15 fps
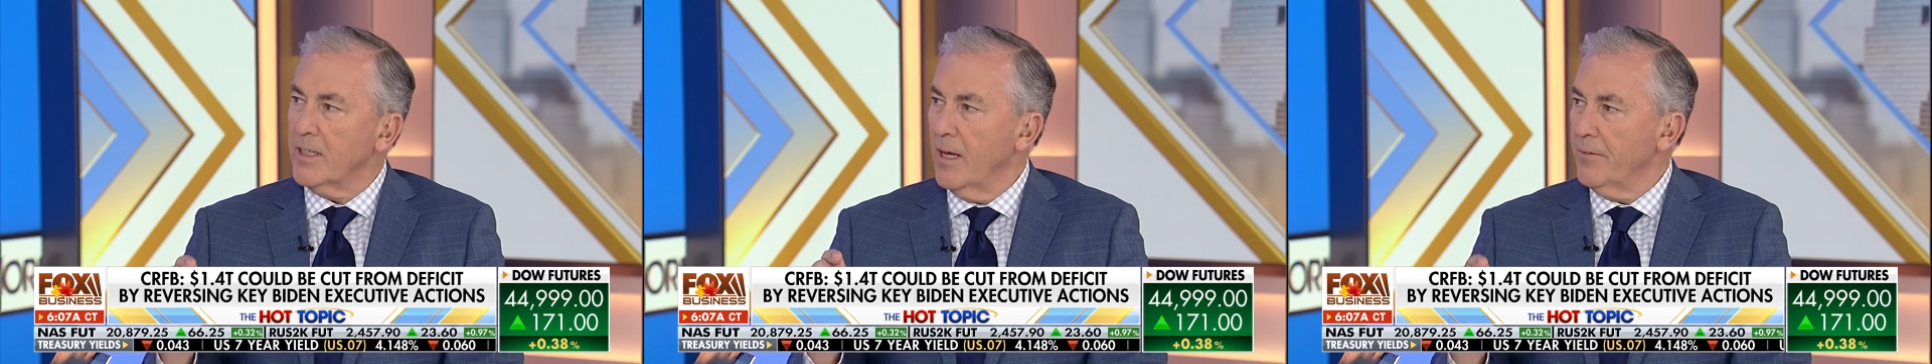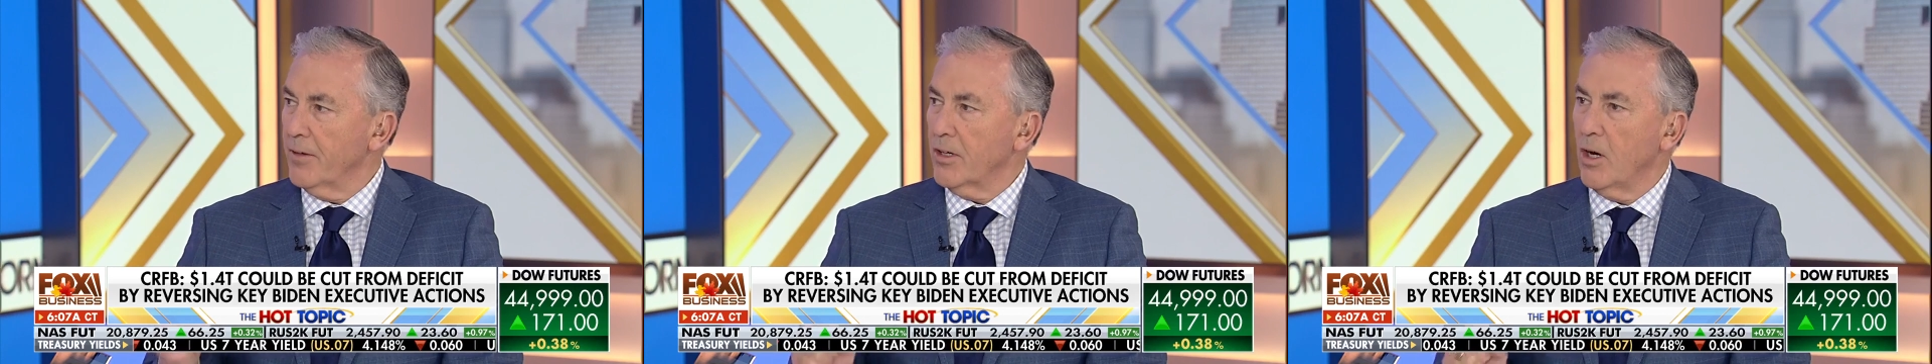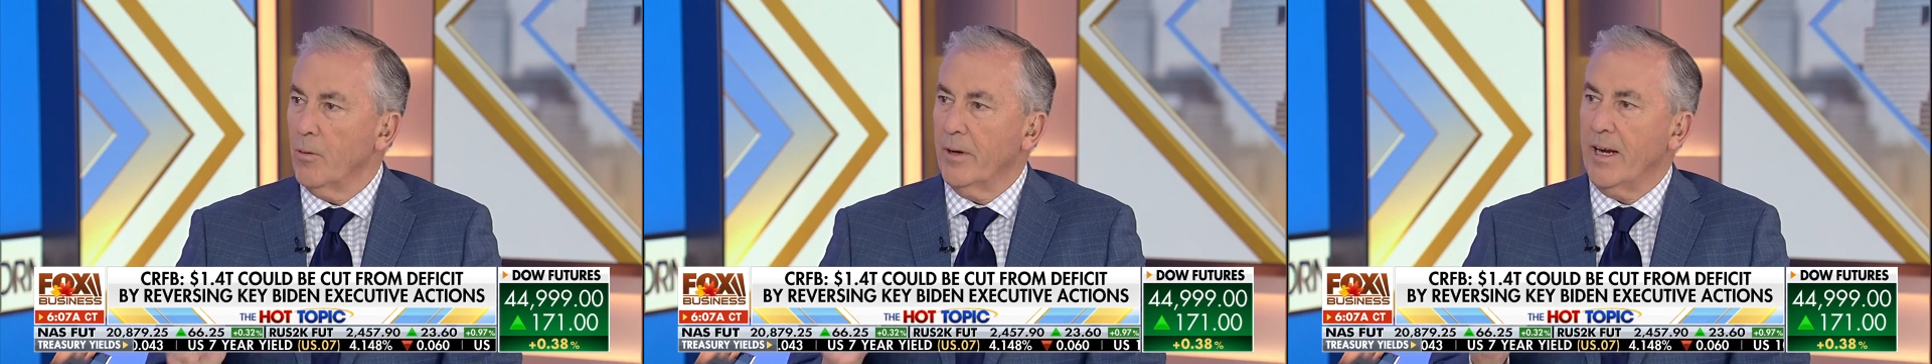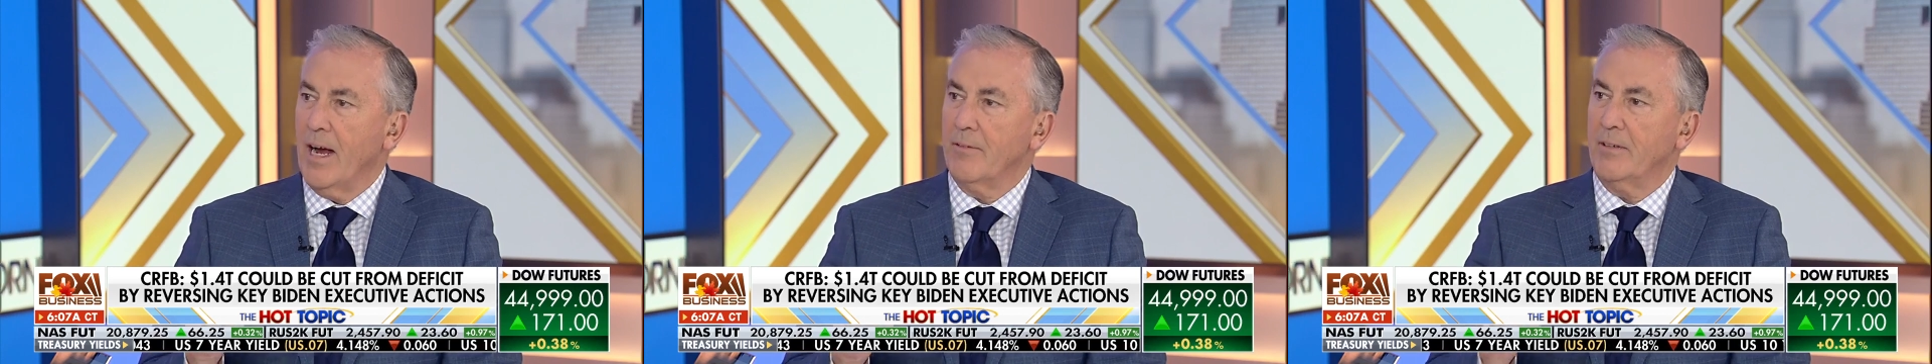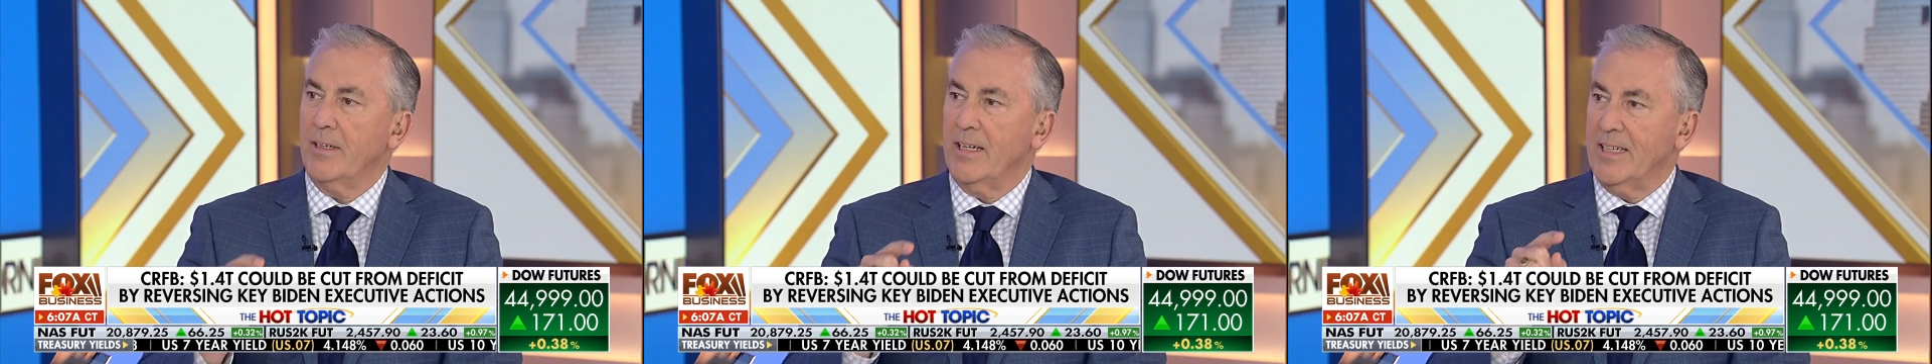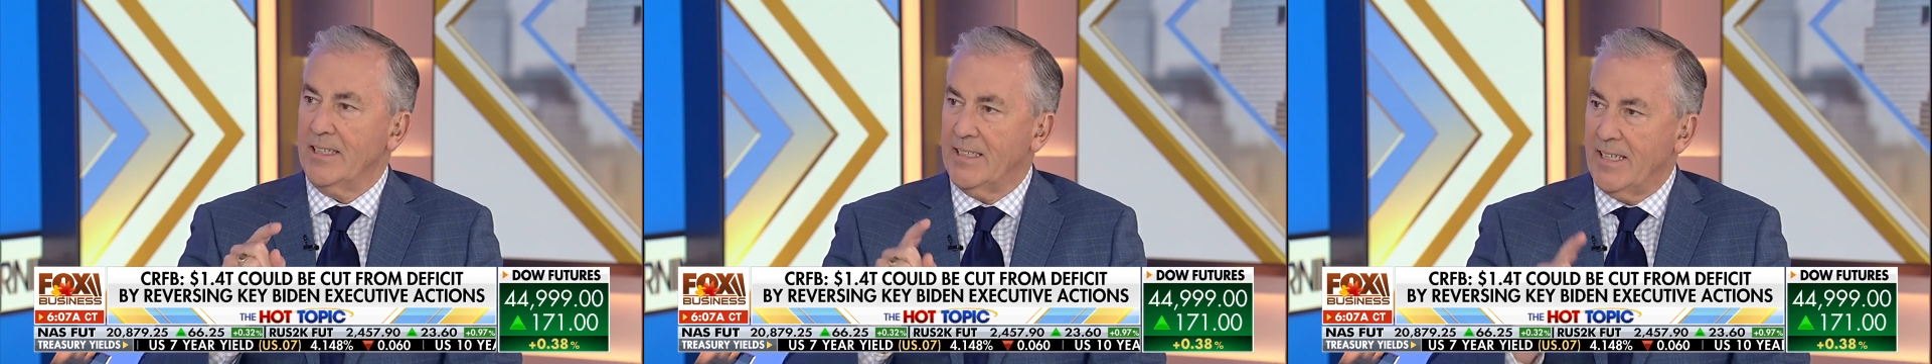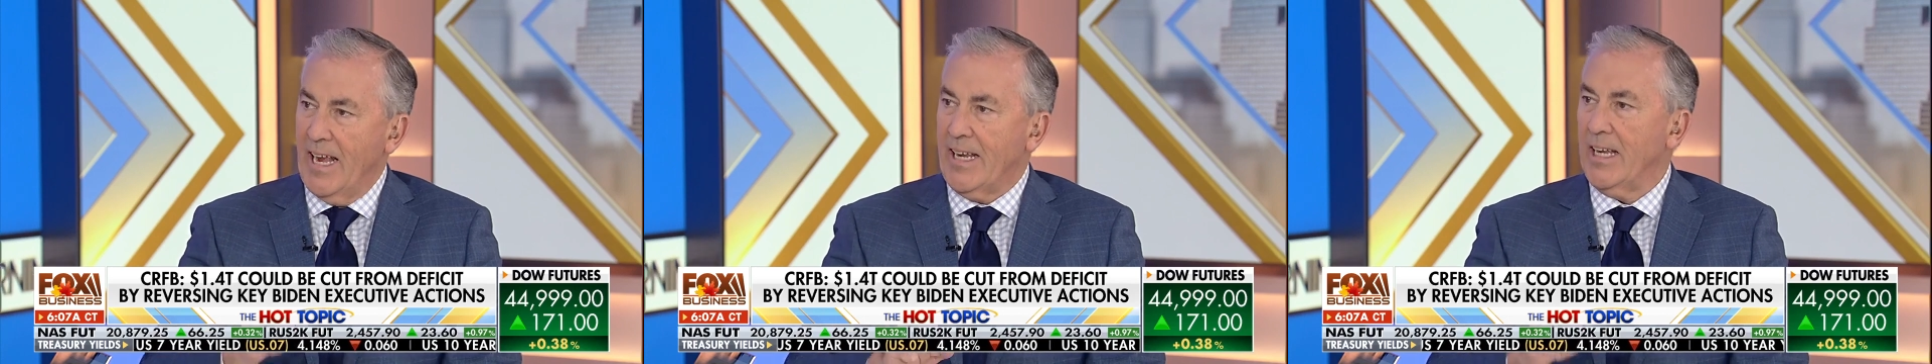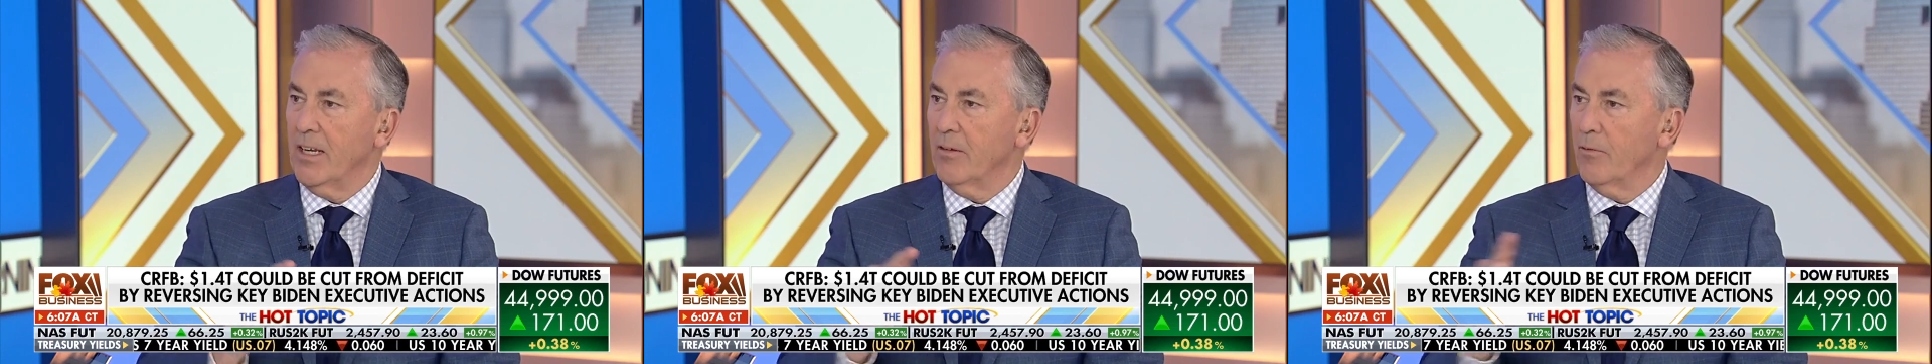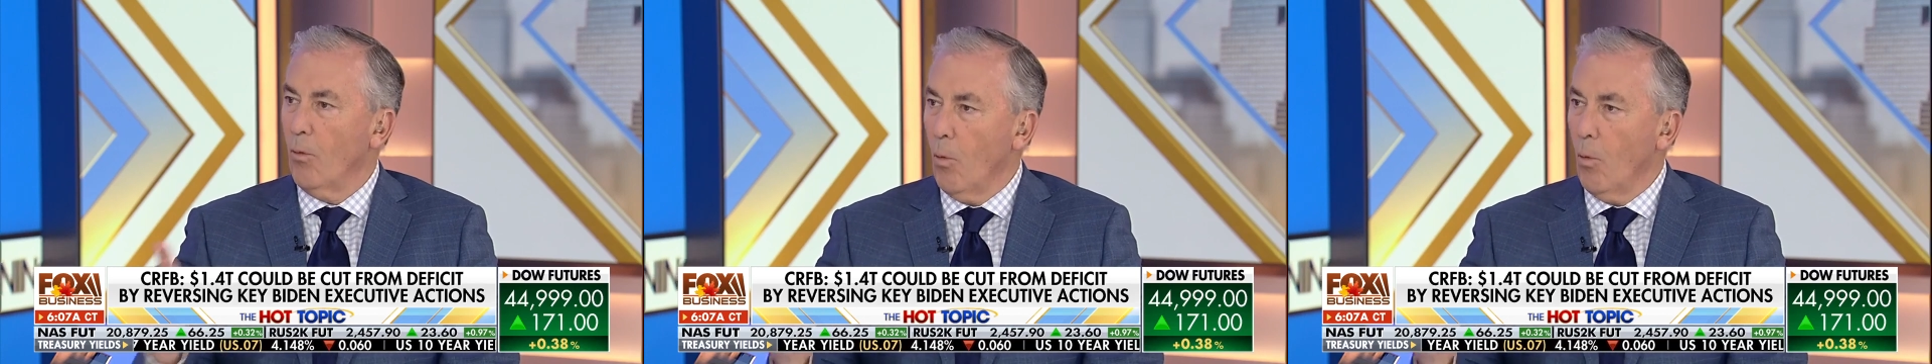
how they're going after executive